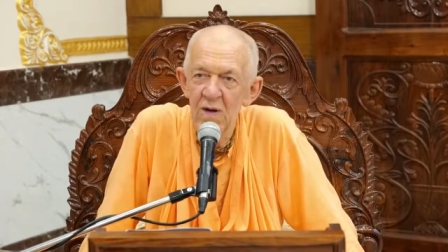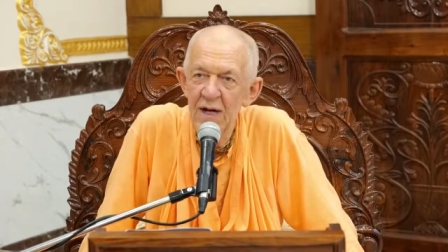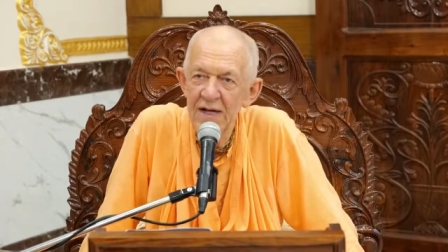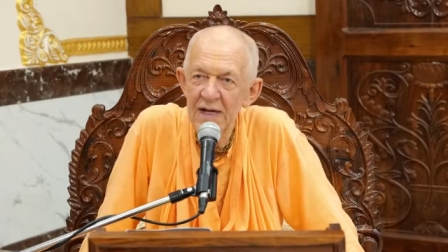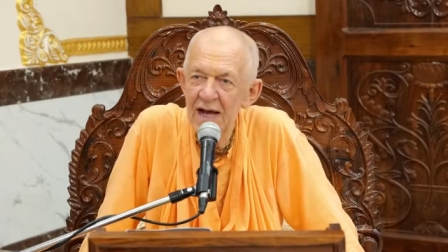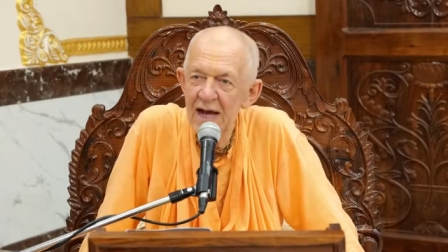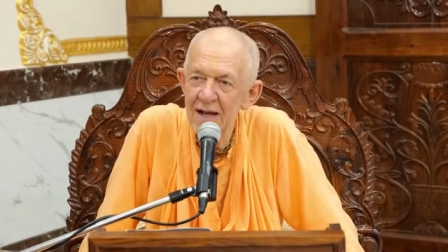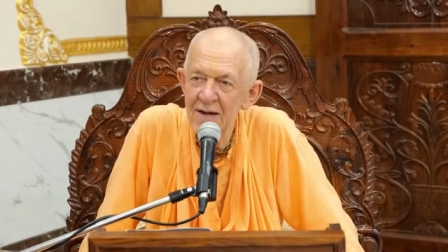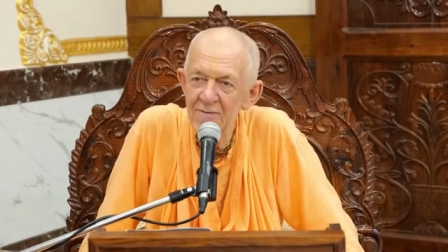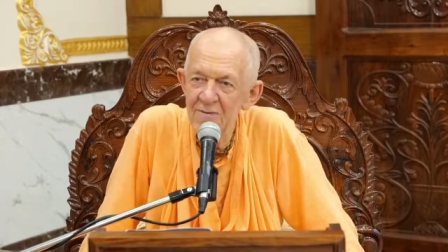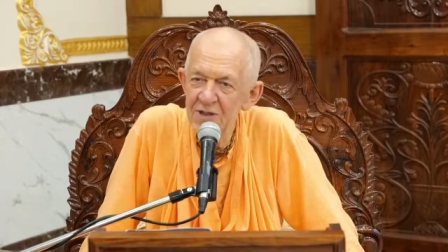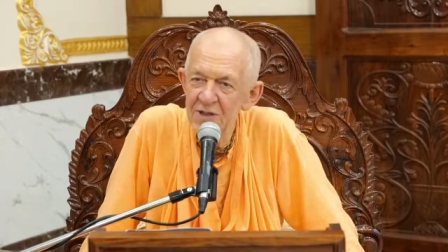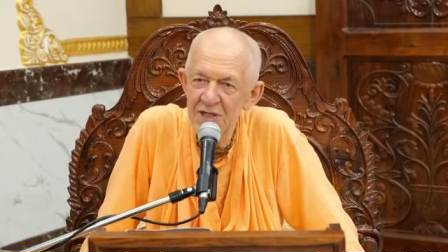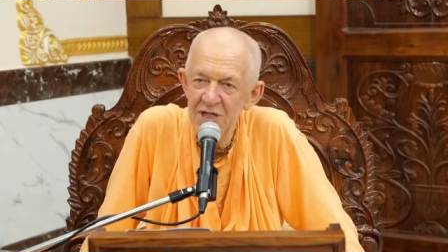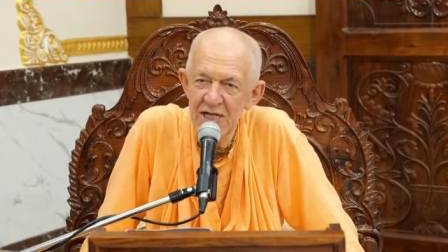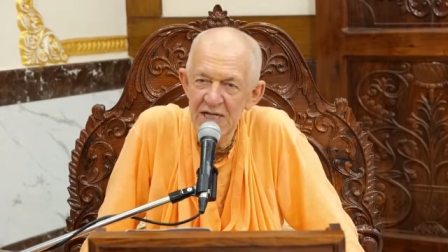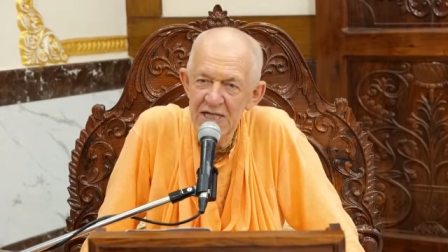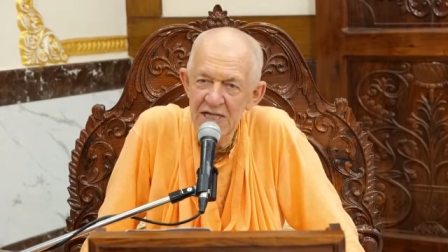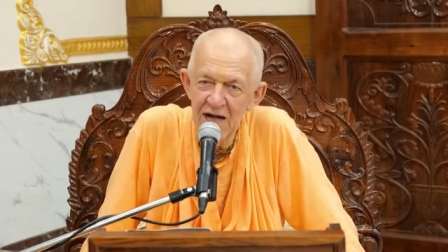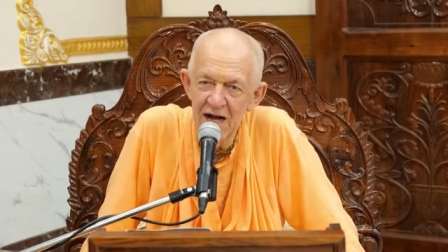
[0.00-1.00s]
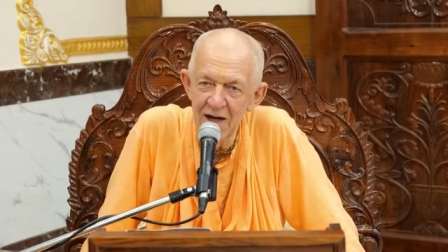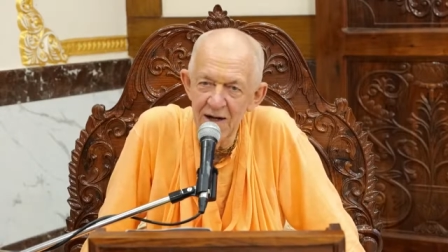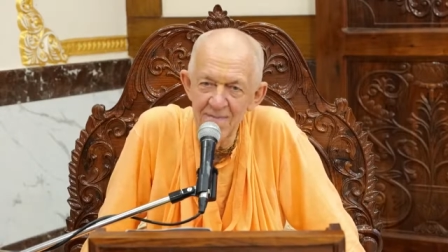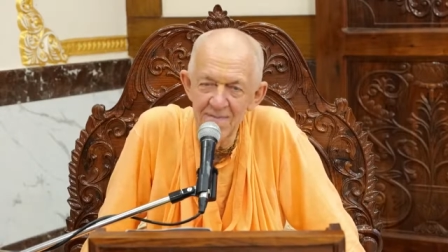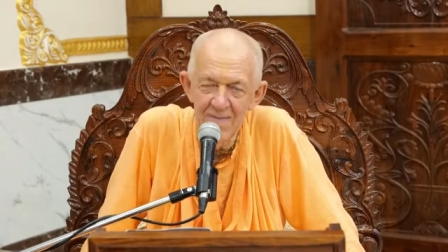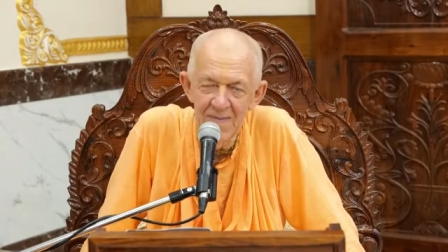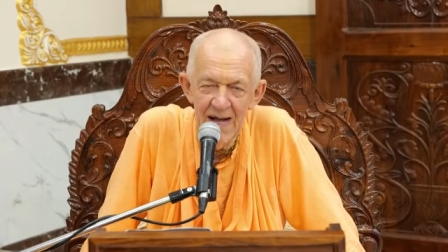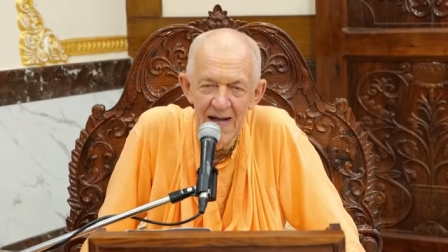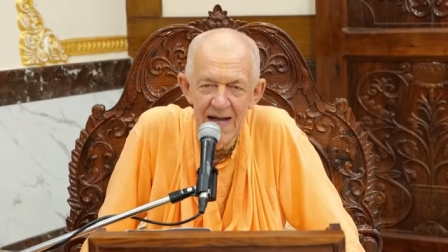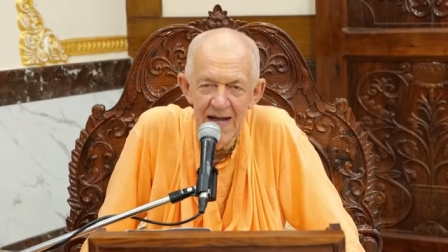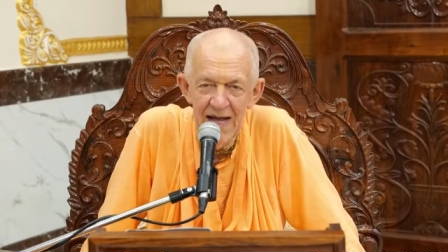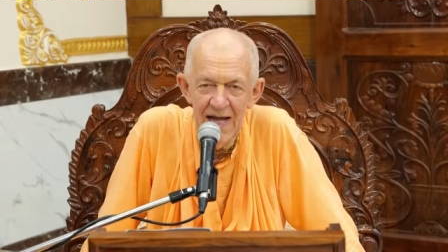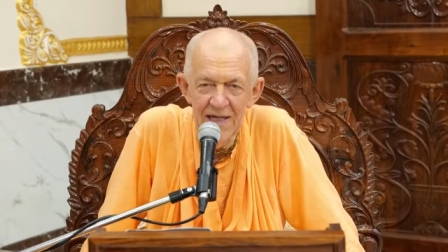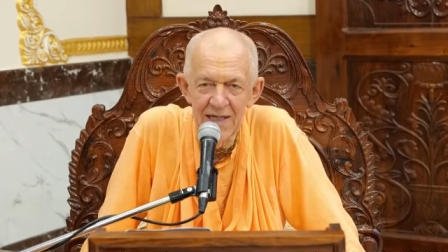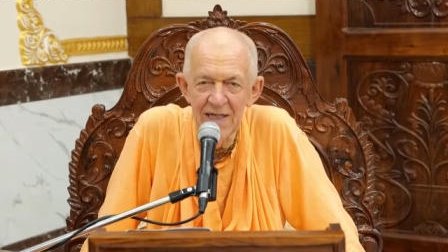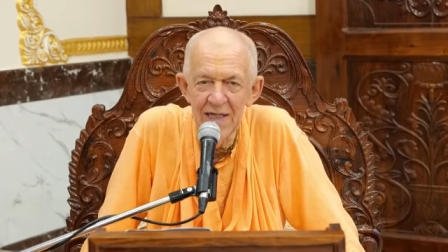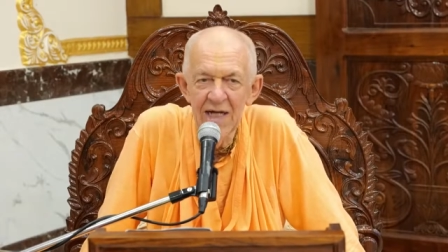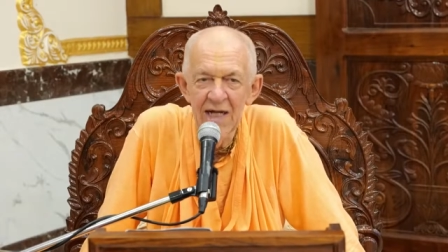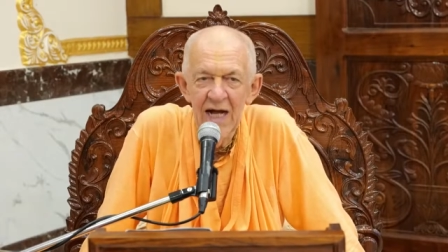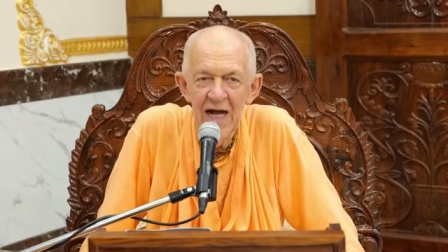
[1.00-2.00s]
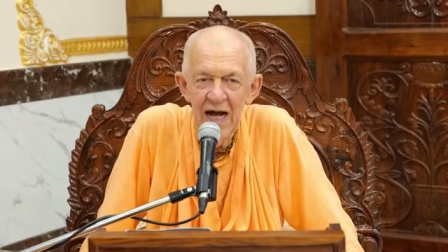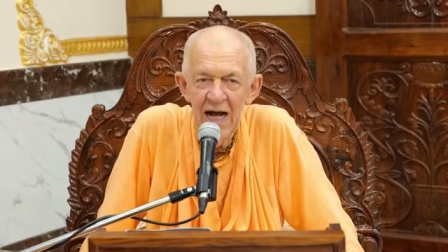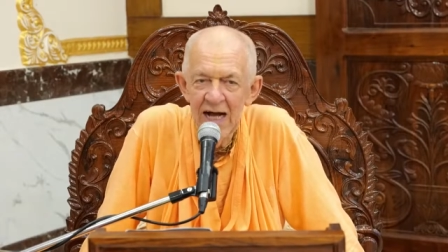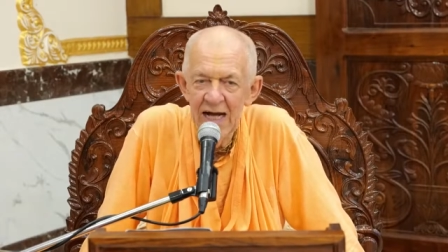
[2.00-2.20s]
when I was a young man,